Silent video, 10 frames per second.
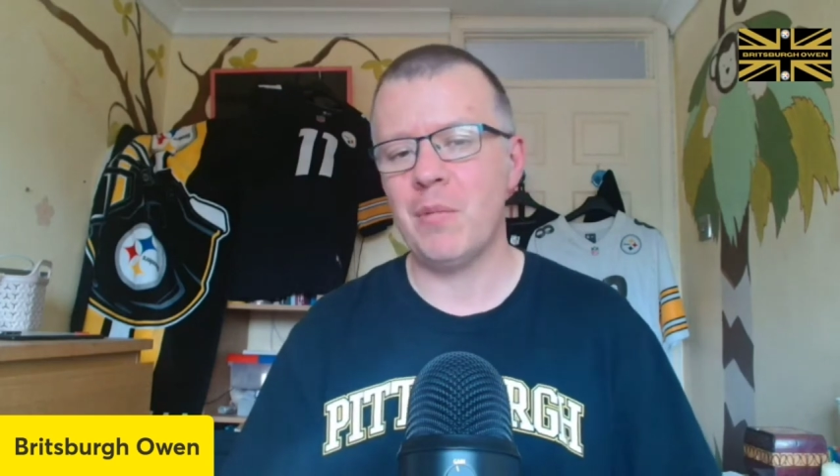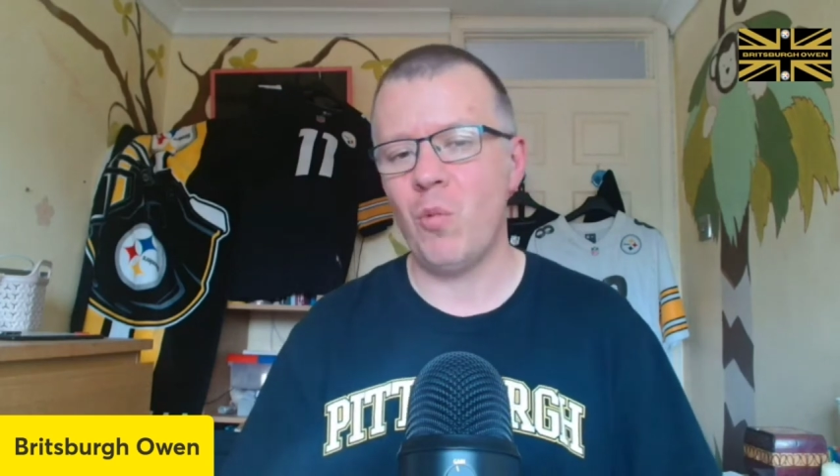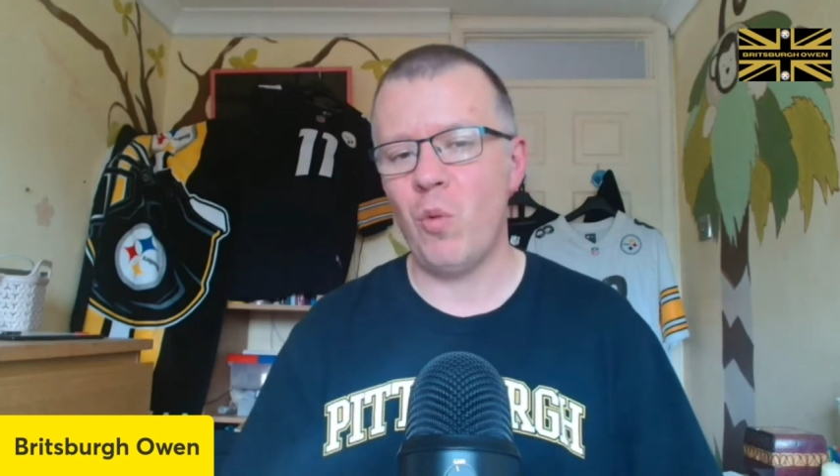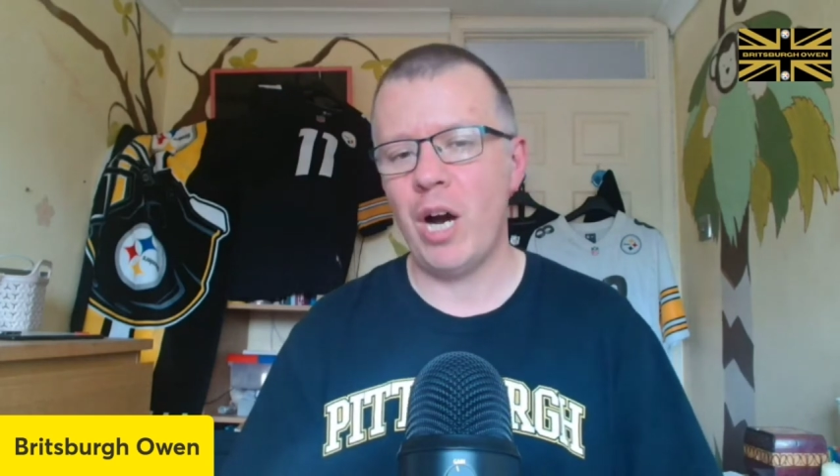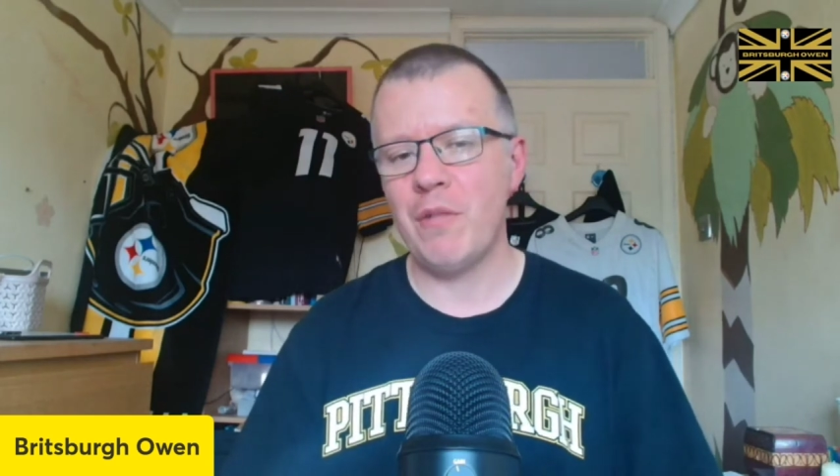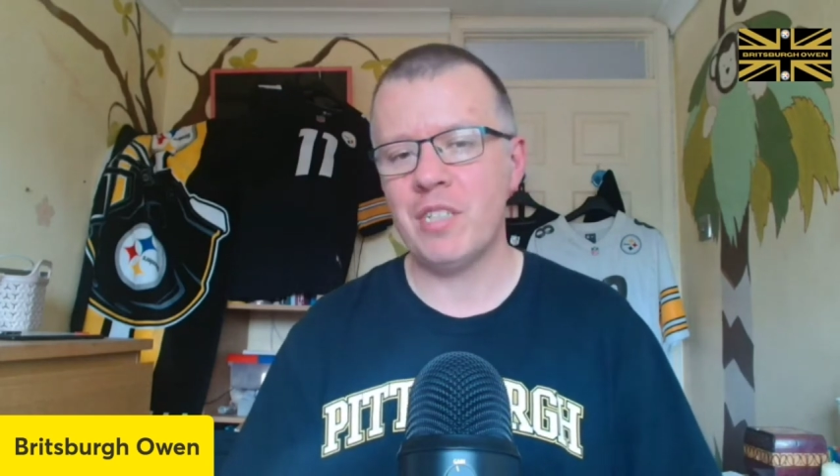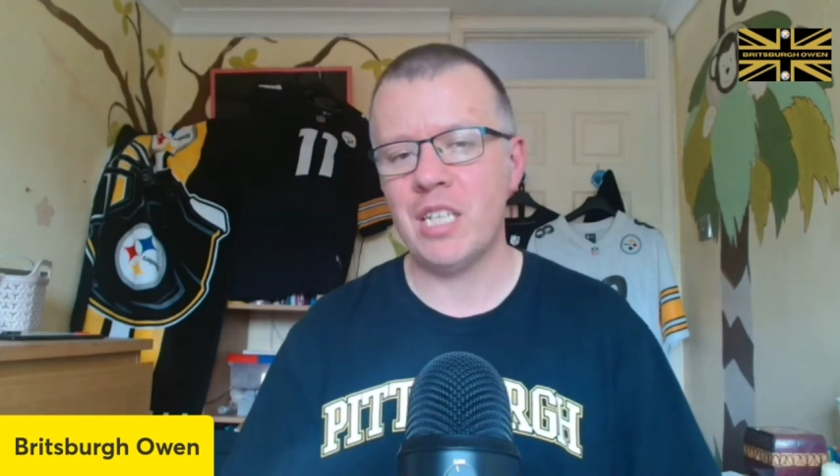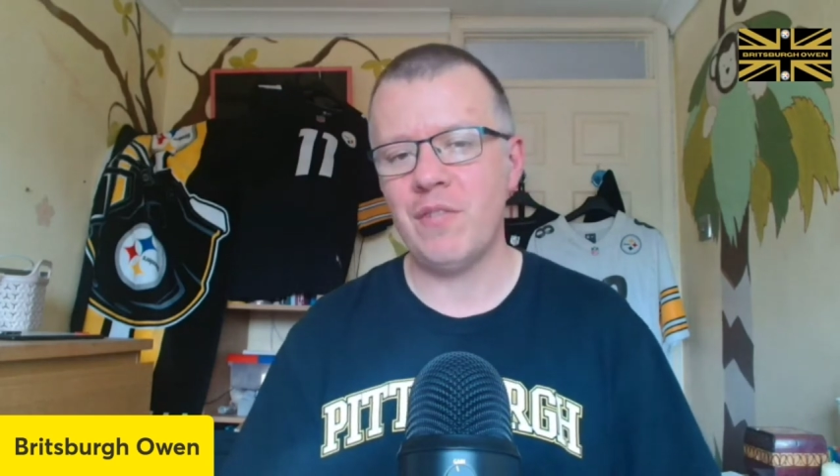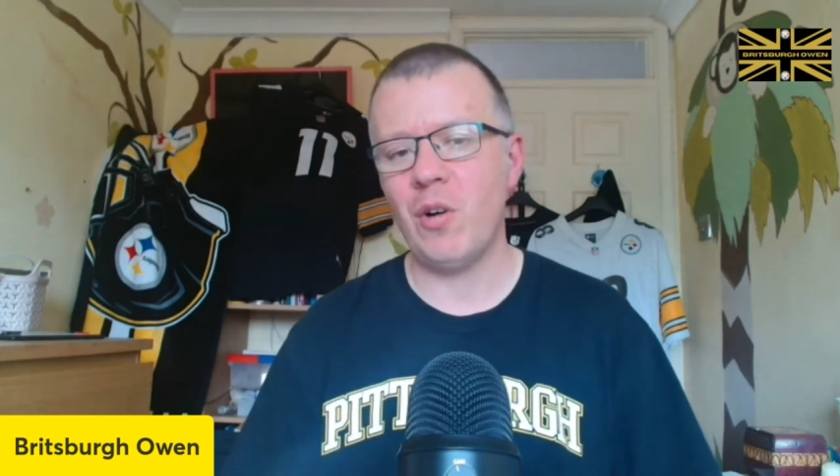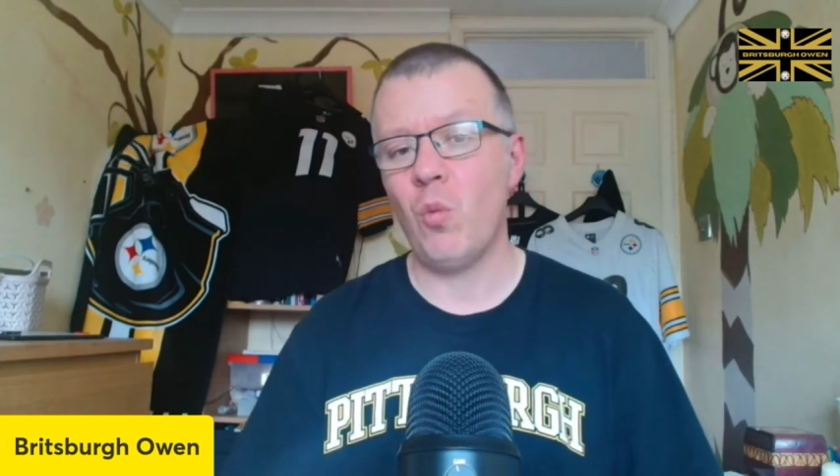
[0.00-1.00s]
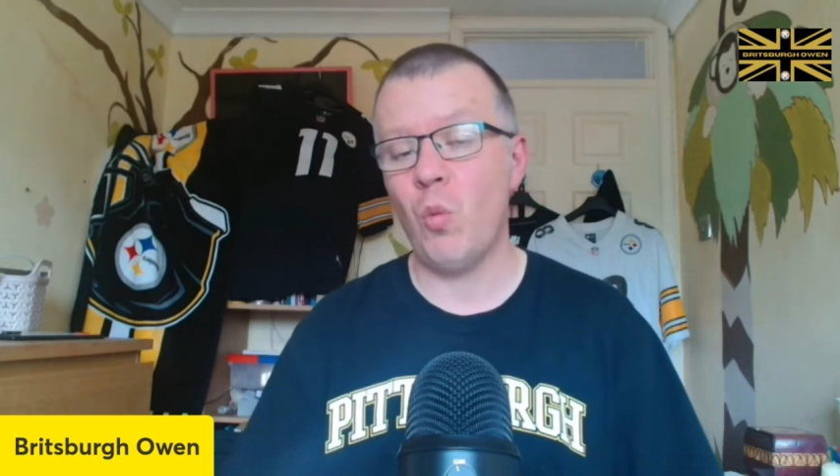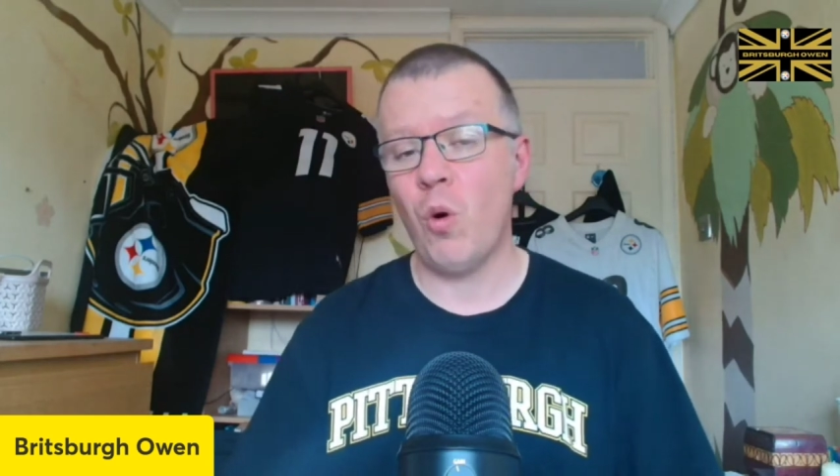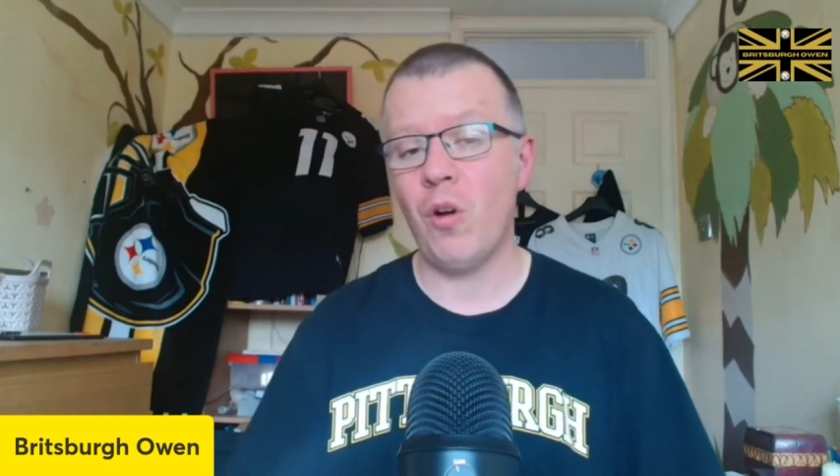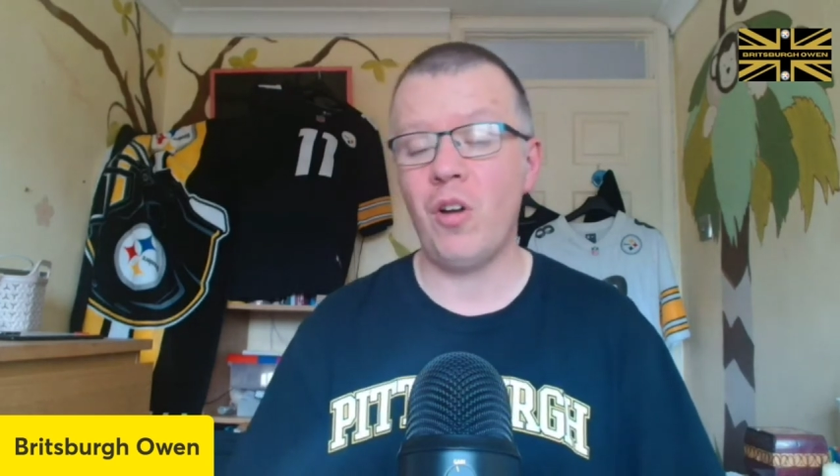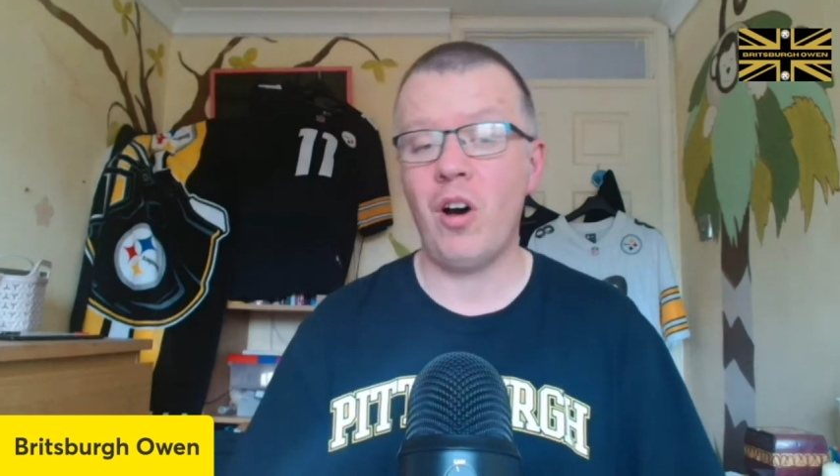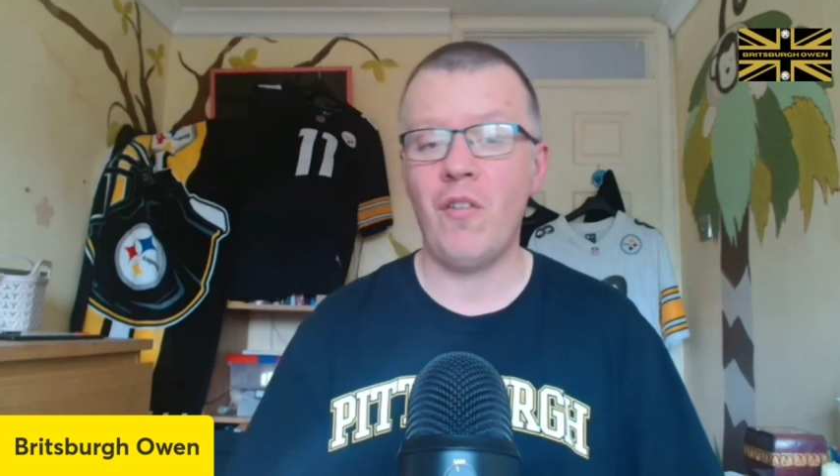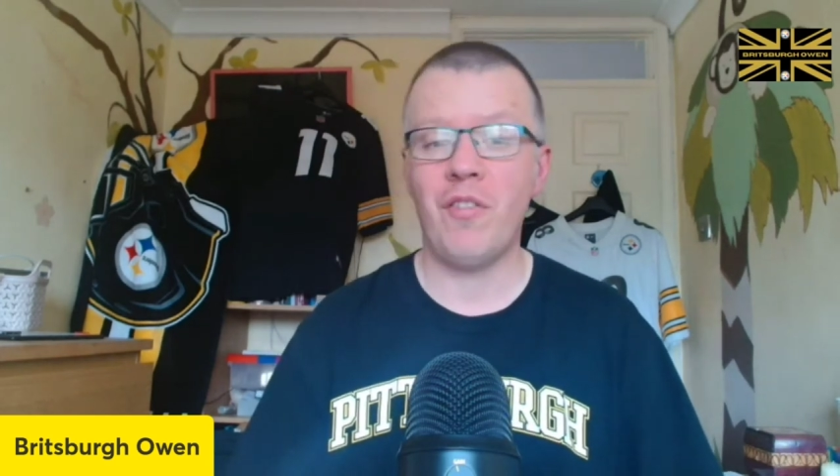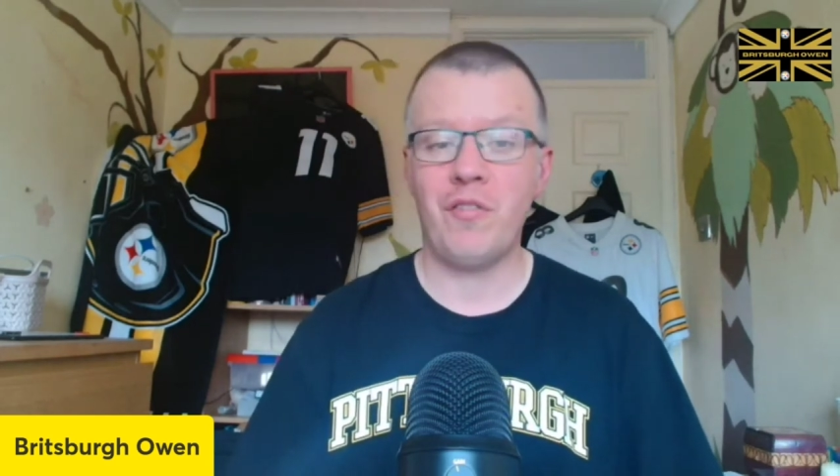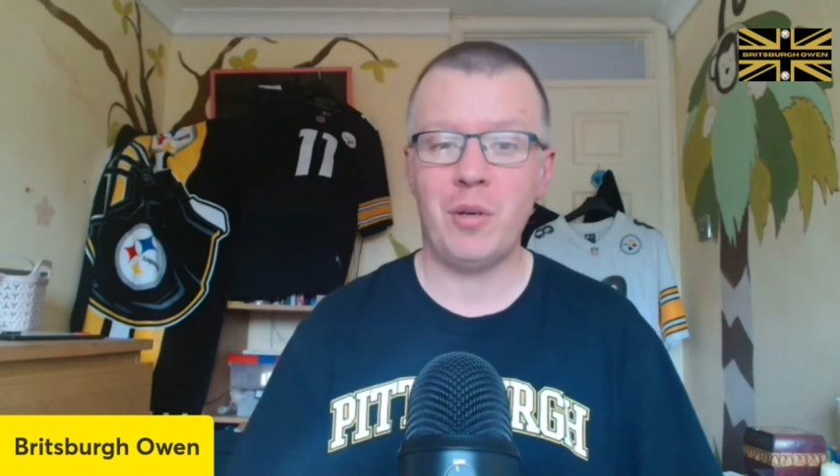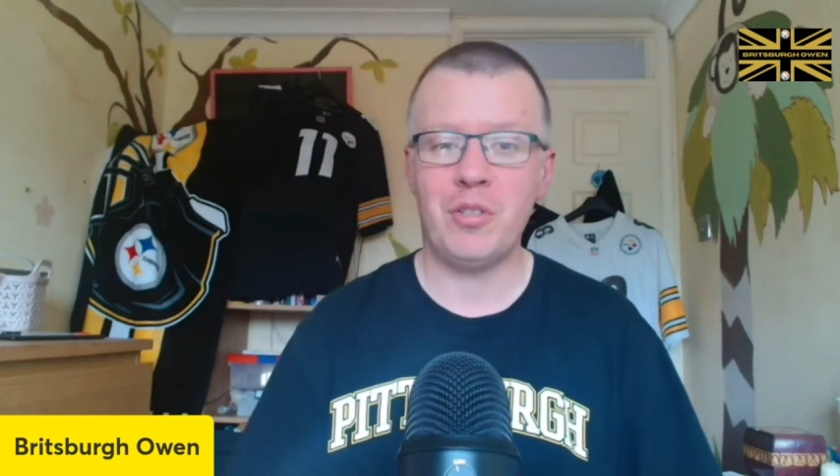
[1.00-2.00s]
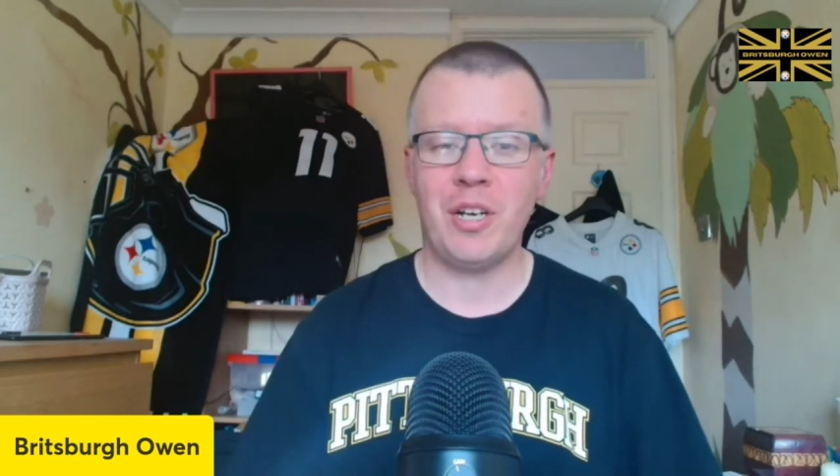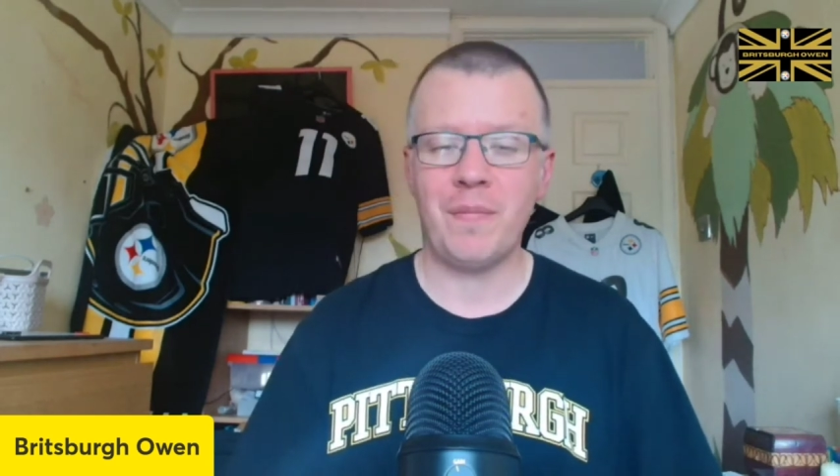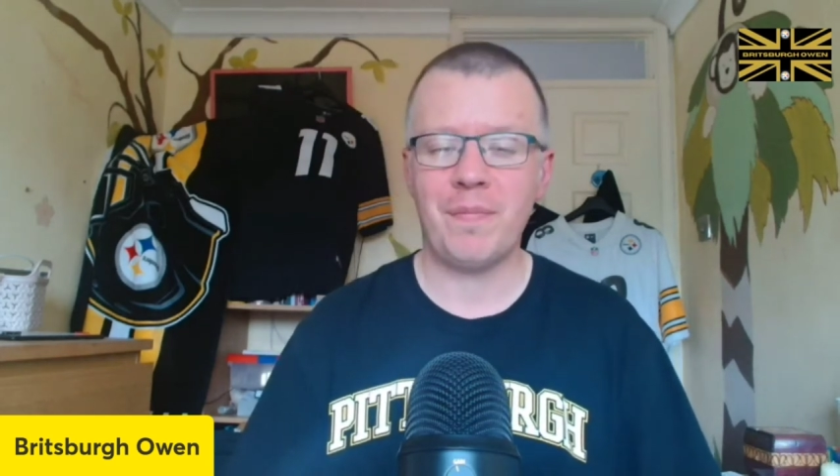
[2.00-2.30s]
a wide receiver one of the future.